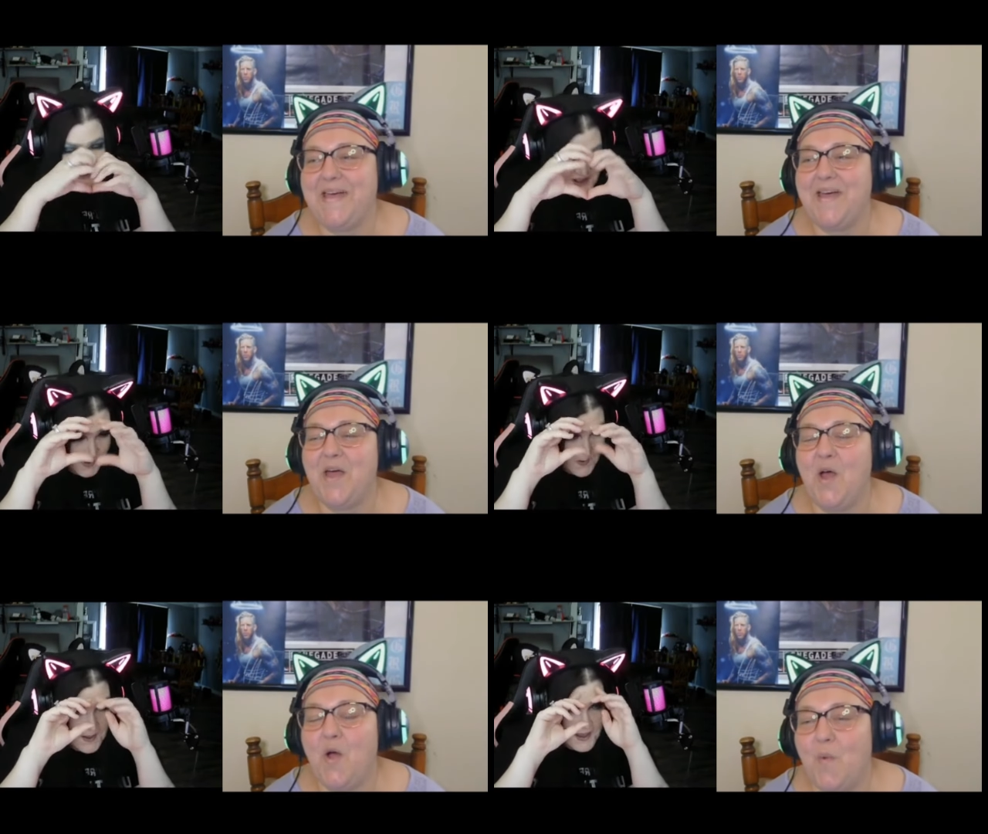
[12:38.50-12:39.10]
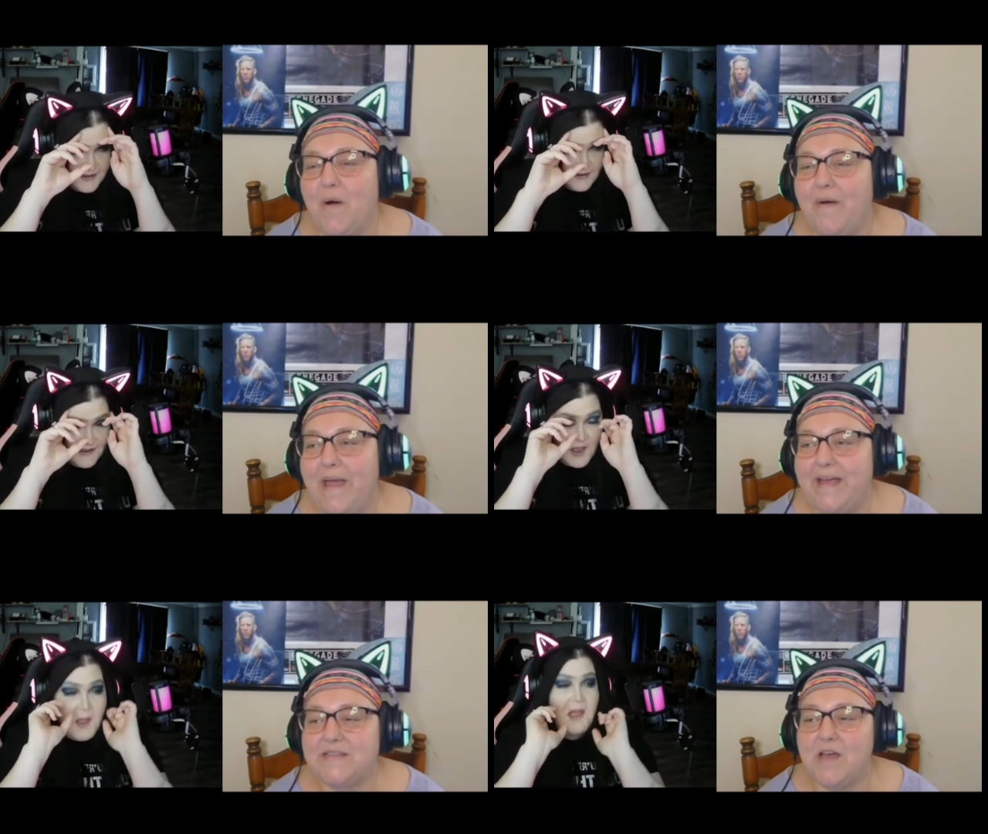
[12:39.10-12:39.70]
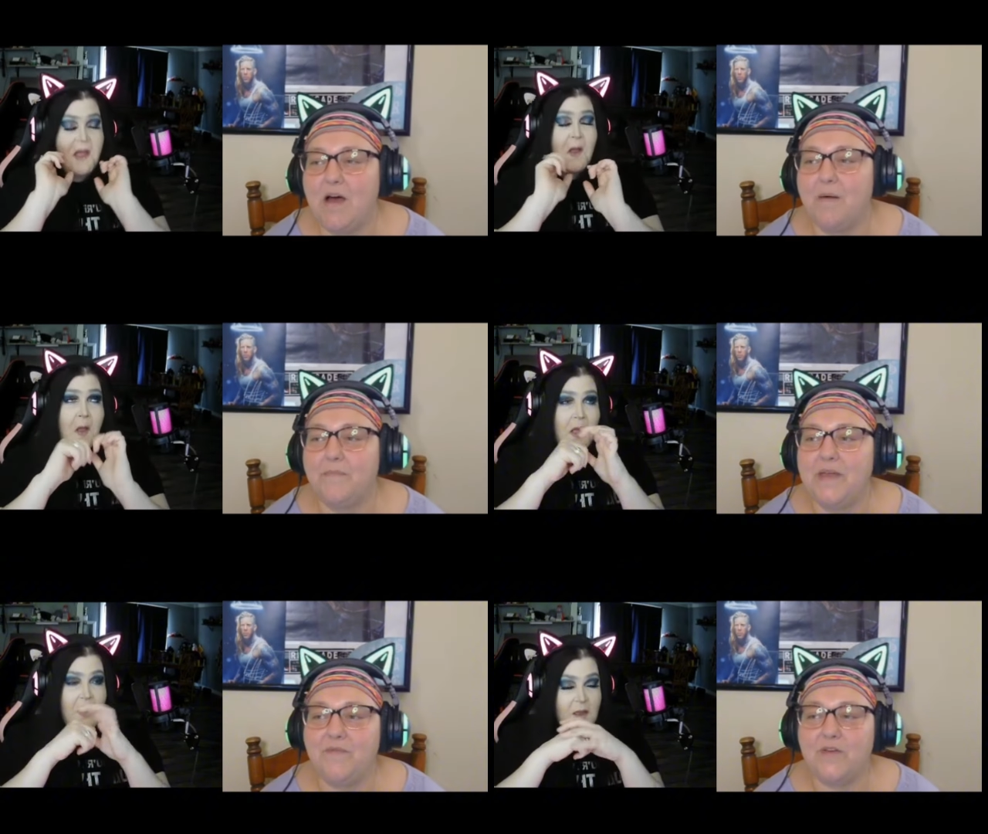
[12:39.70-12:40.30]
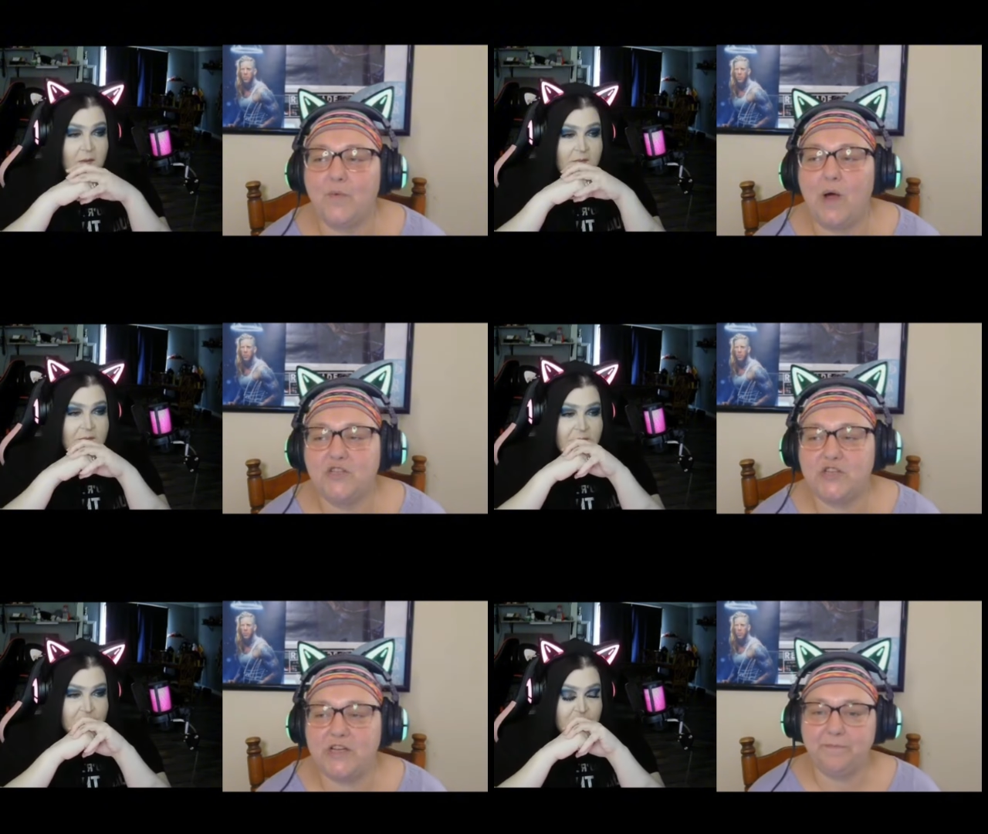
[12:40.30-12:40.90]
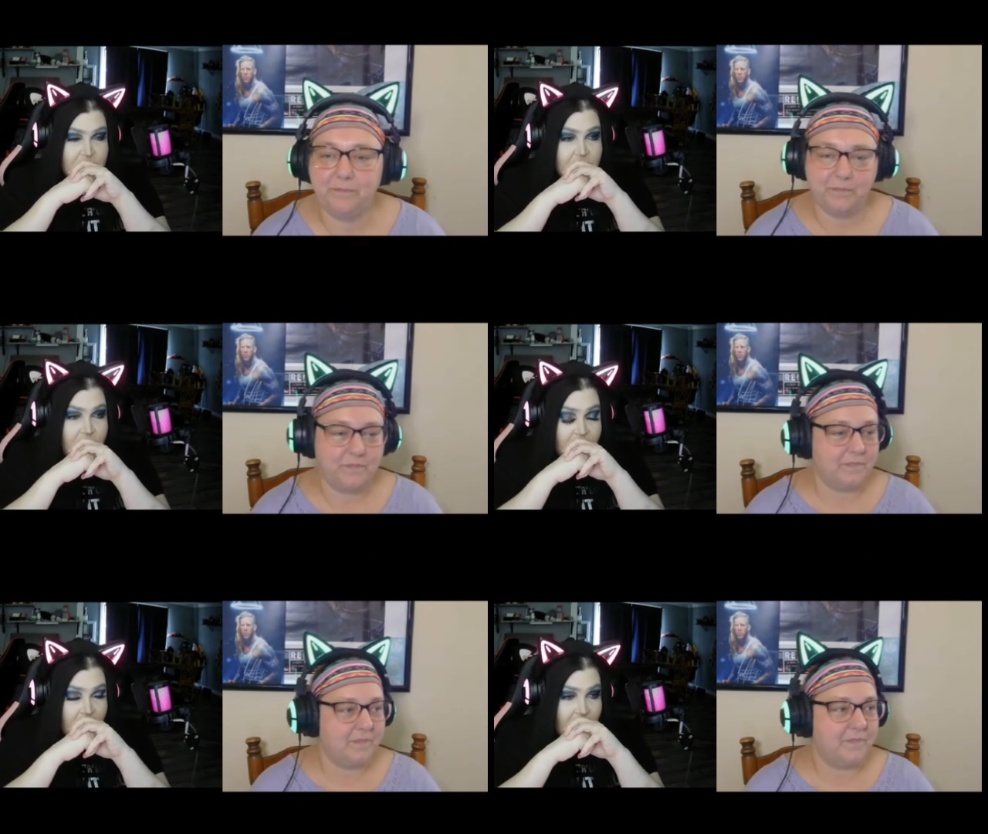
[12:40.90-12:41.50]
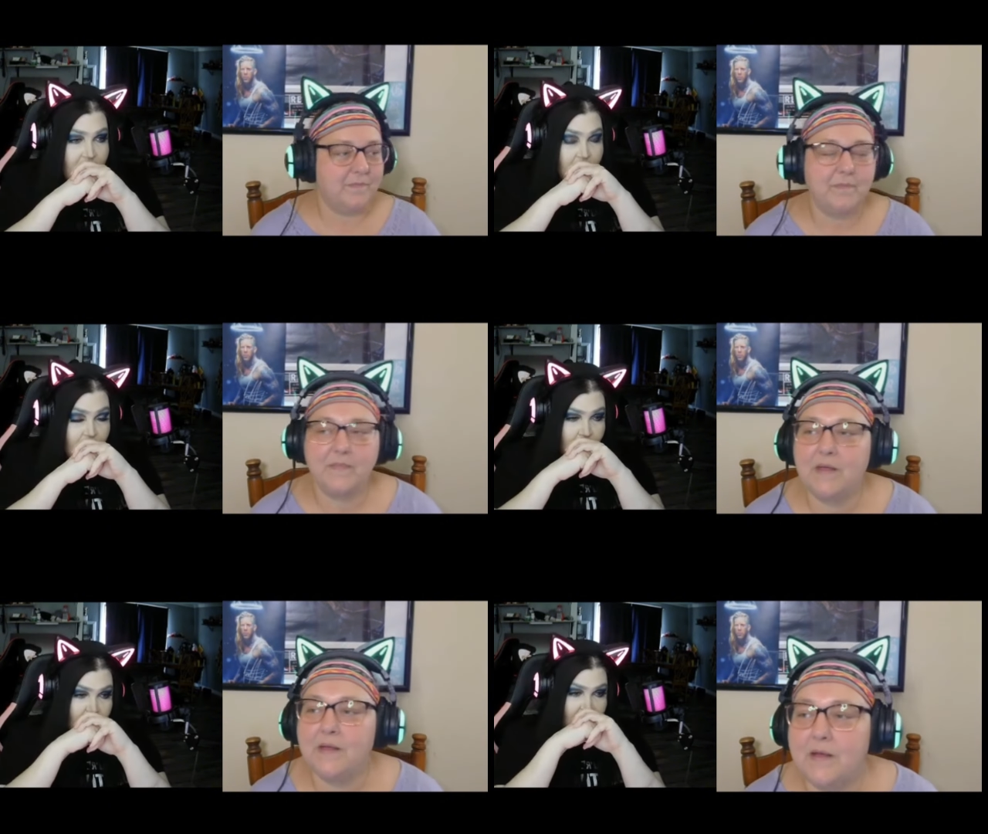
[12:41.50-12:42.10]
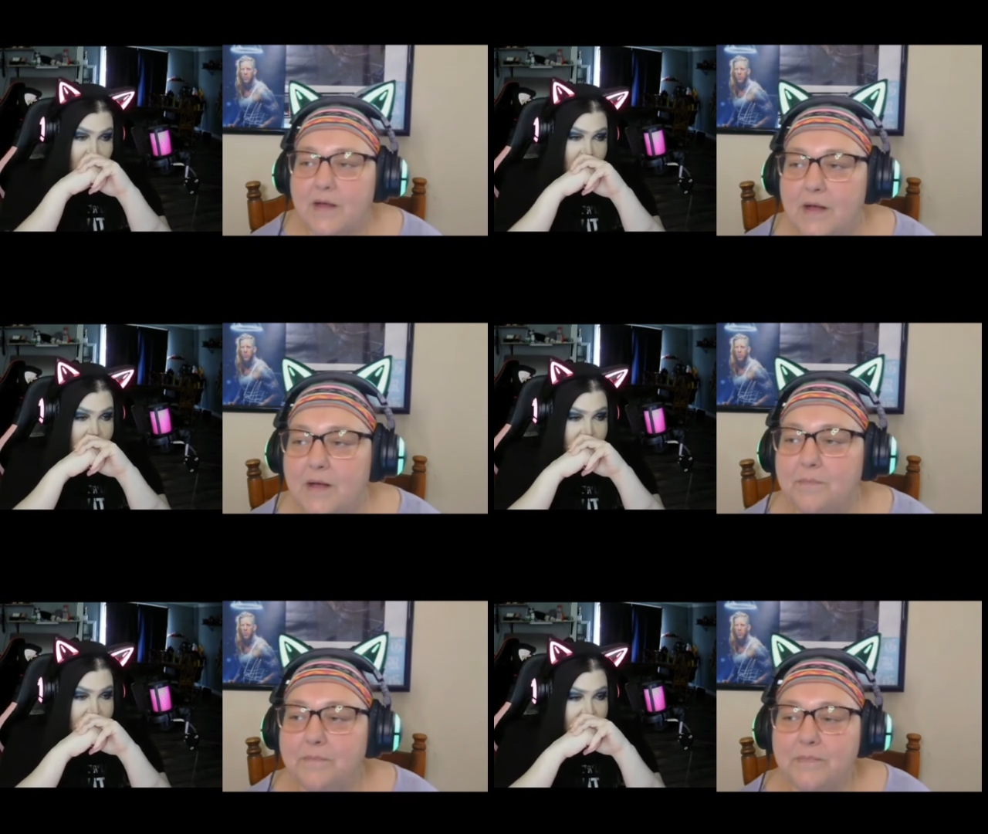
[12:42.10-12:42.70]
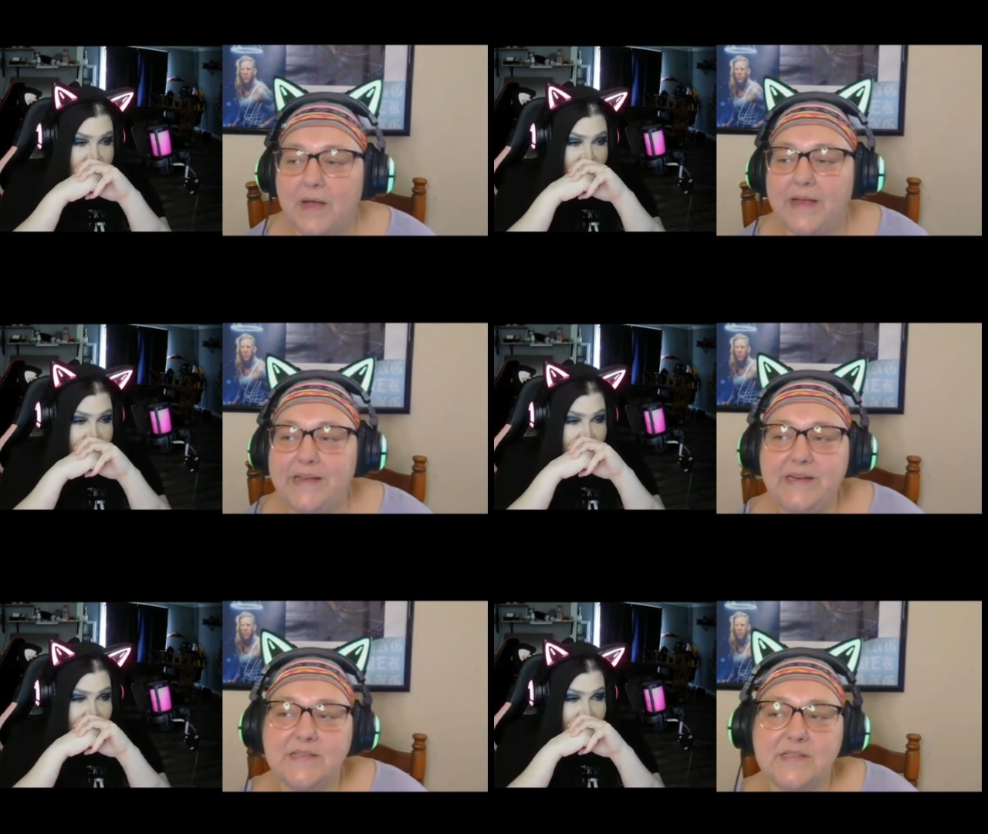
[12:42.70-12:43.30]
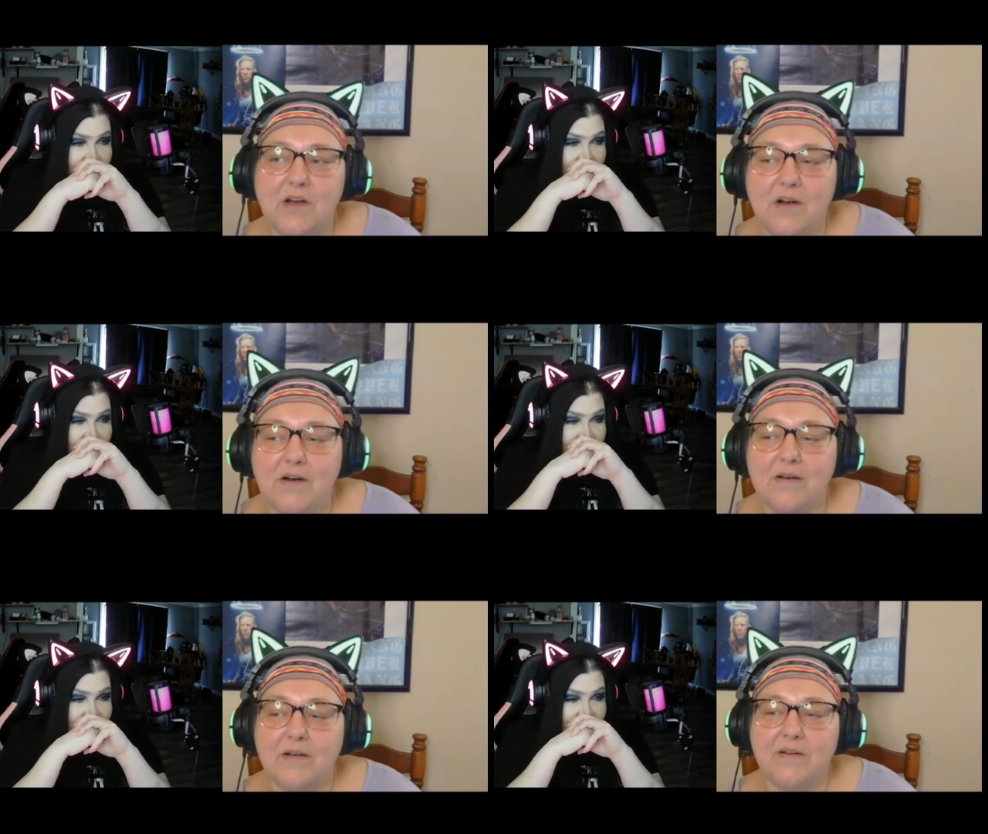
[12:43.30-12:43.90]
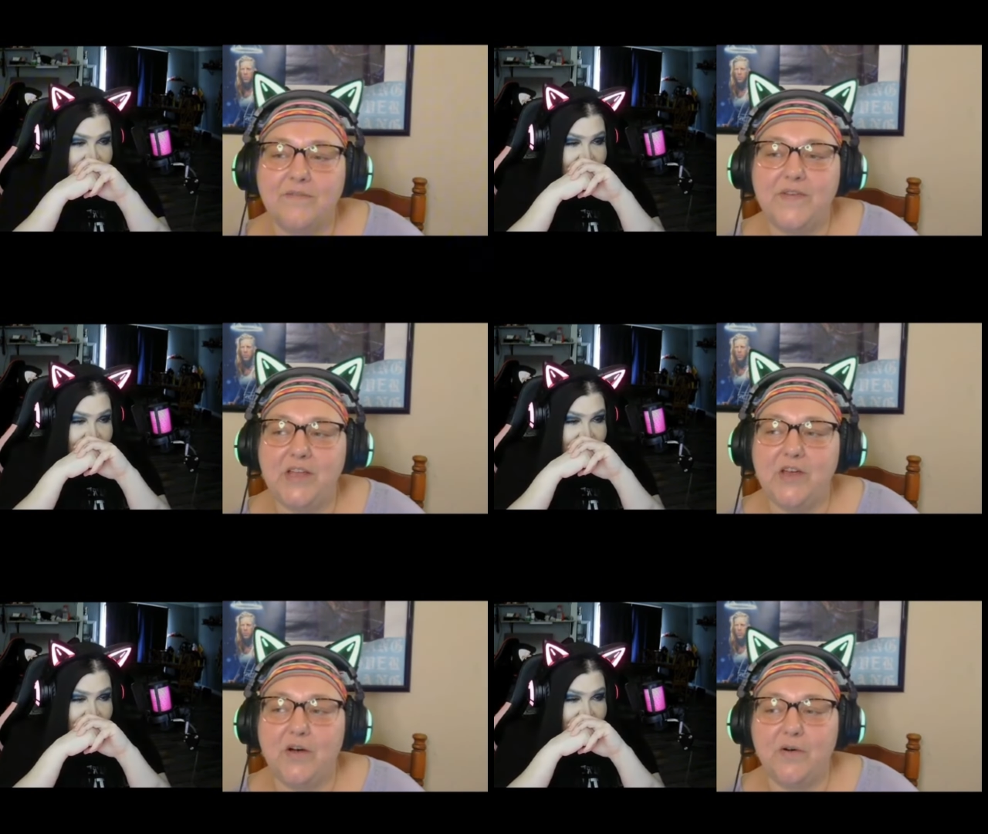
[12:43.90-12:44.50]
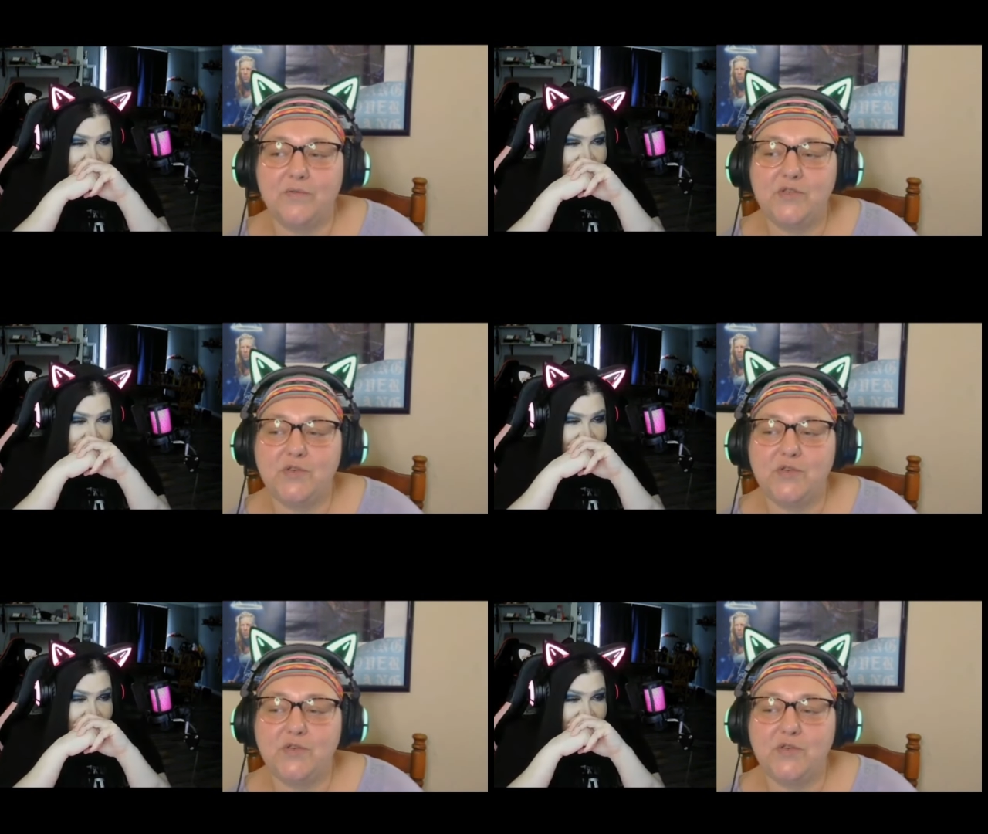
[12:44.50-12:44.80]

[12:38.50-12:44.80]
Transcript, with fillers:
Speaker 1: well, hey Tom, if you're watching, um, I need a song video